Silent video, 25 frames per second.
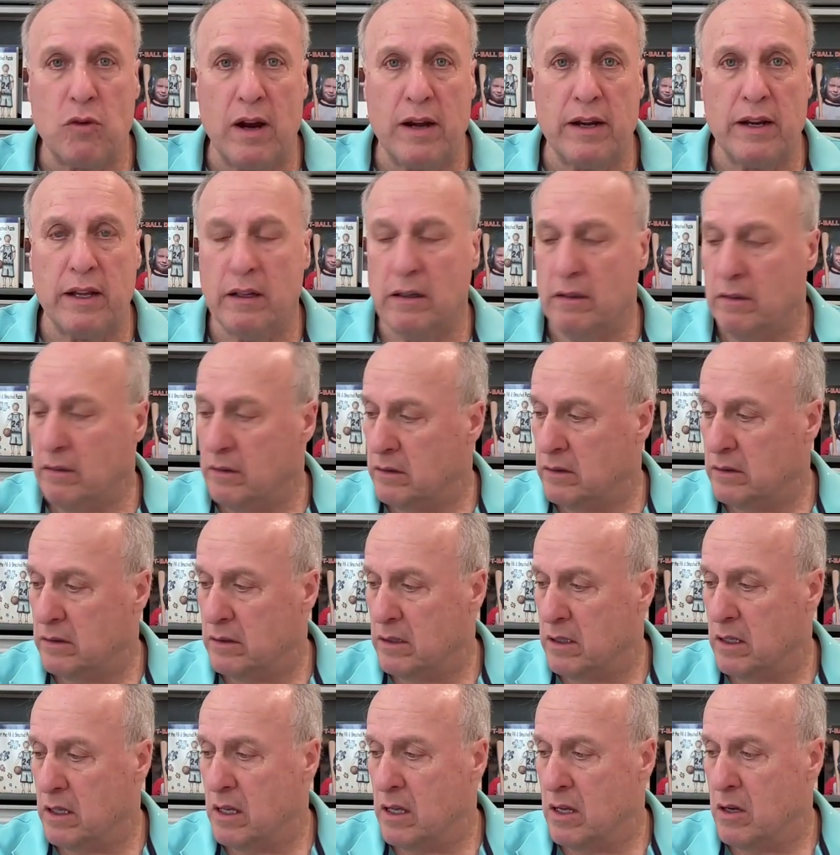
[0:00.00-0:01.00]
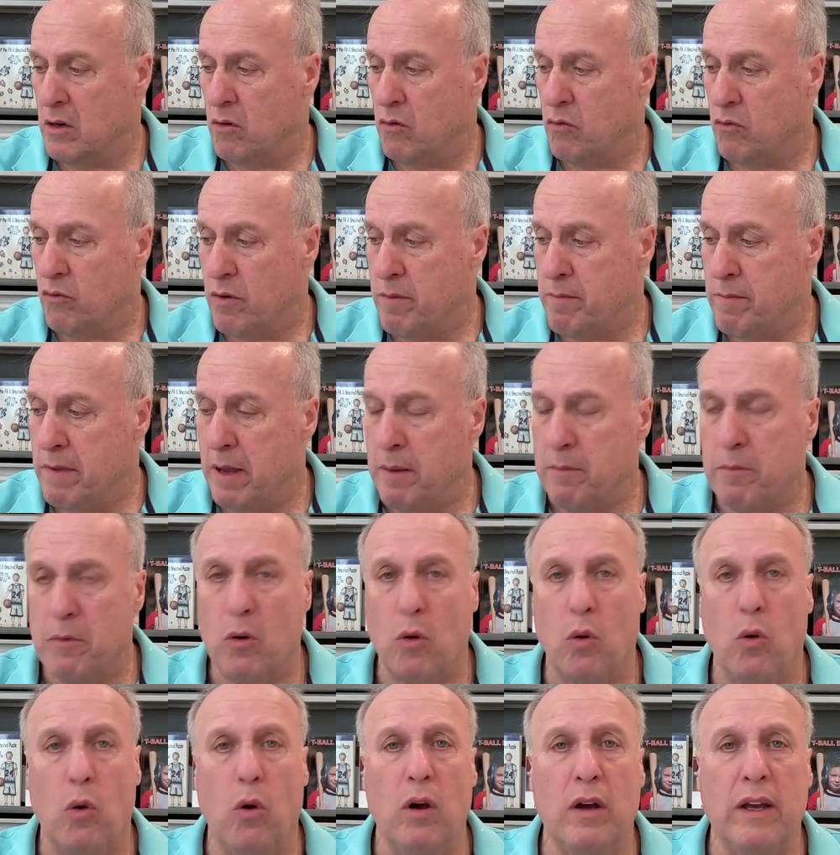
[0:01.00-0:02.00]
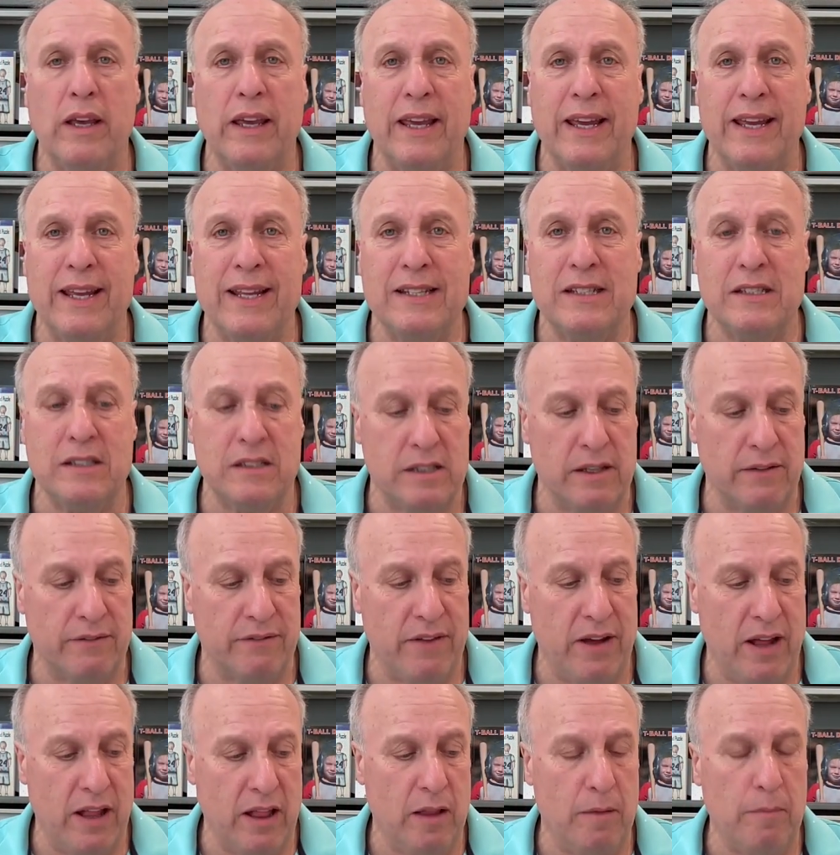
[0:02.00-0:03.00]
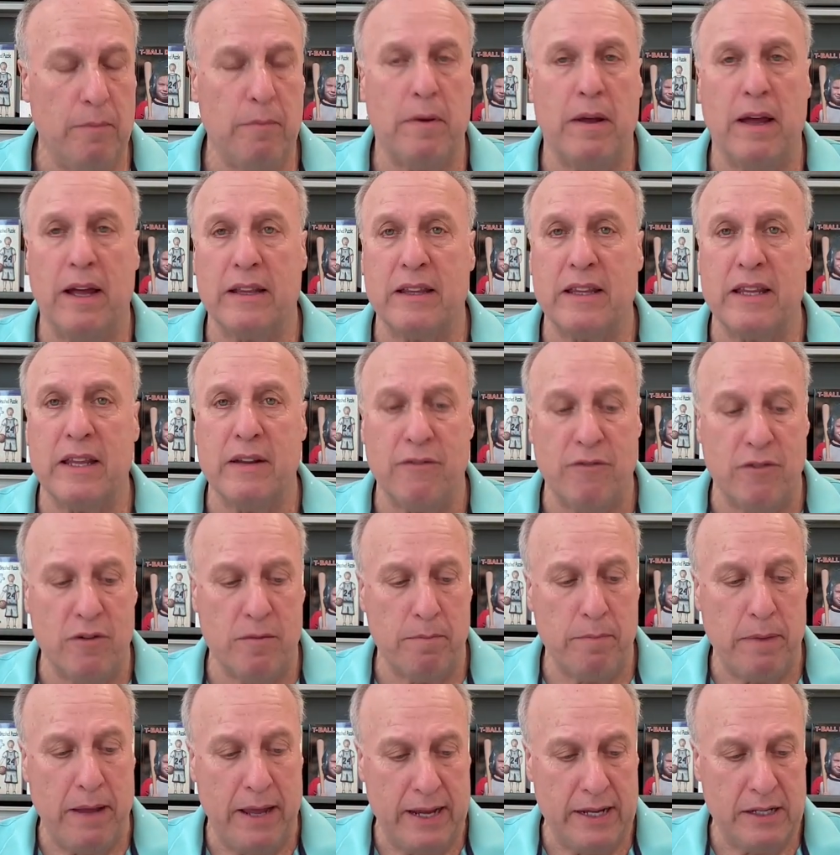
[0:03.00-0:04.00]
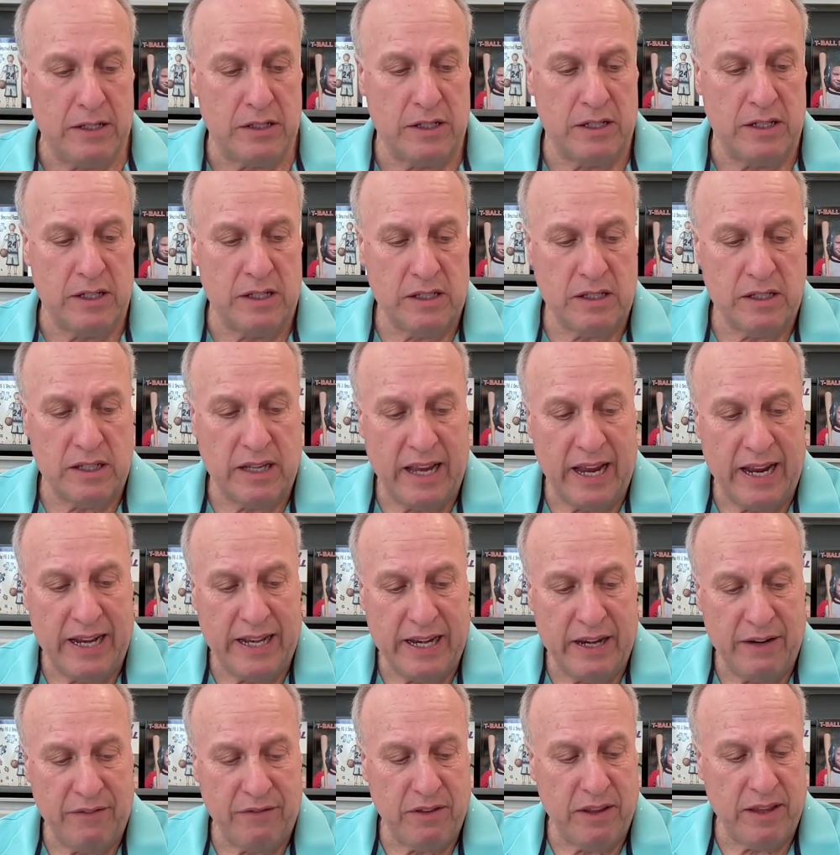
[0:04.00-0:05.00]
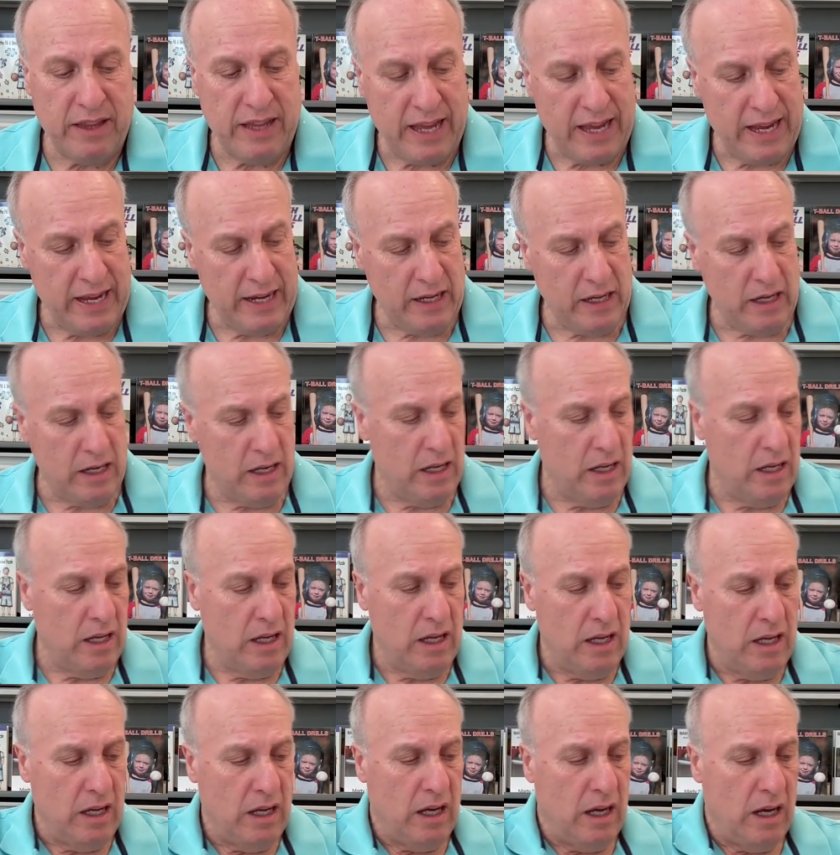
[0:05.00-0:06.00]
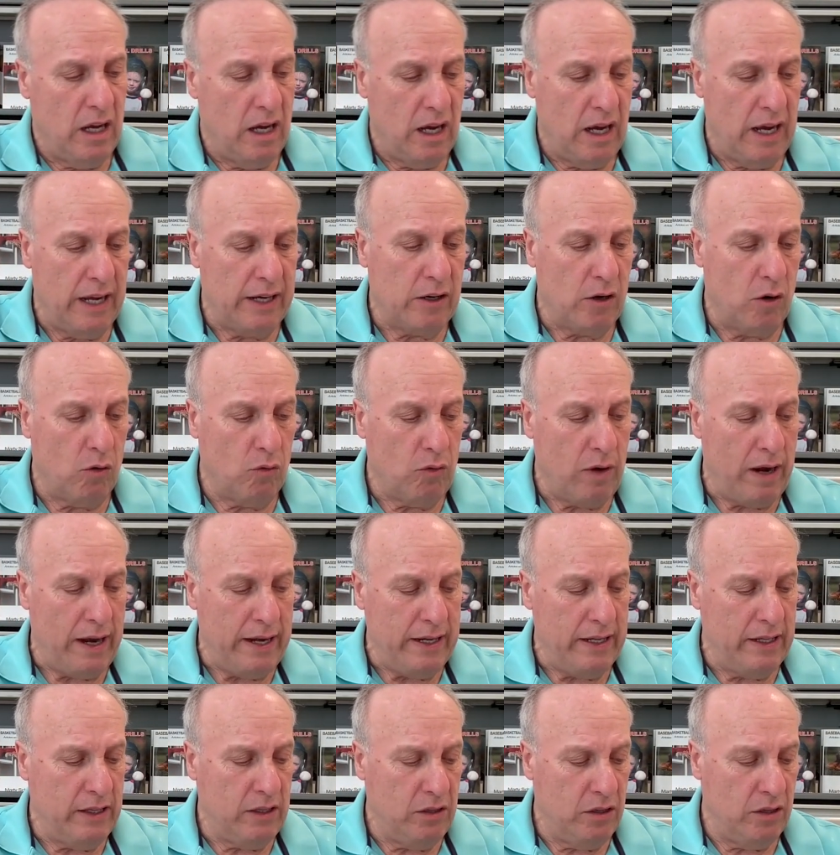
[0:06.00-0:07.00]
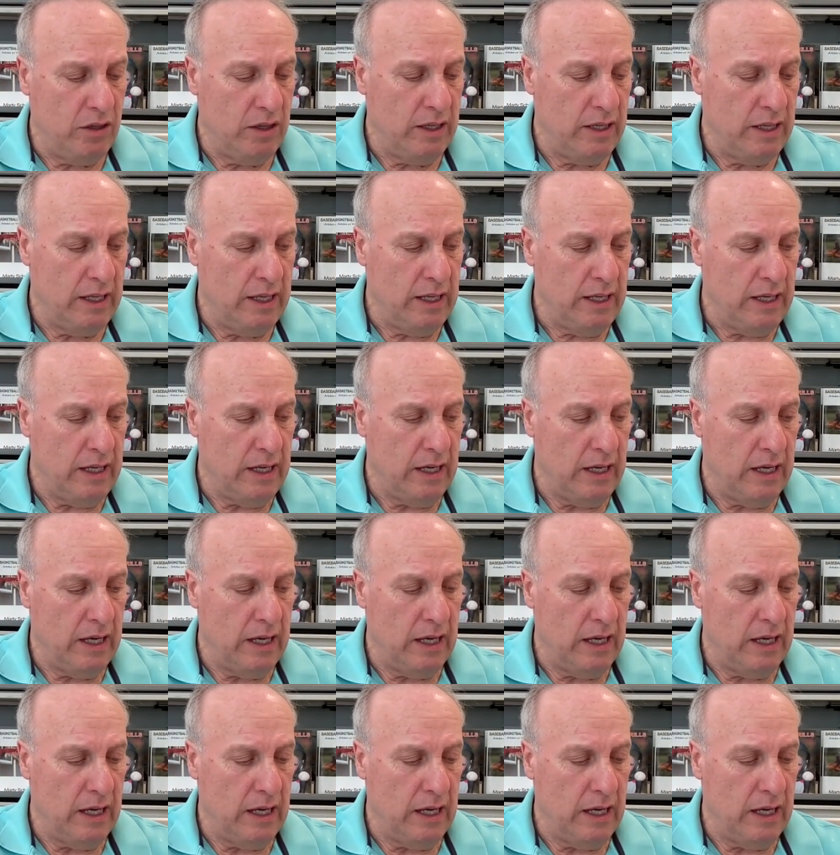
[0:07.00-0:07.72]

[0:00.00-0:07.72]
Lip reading: running. Remember, all kids develop at different paces. And after that, I go right into the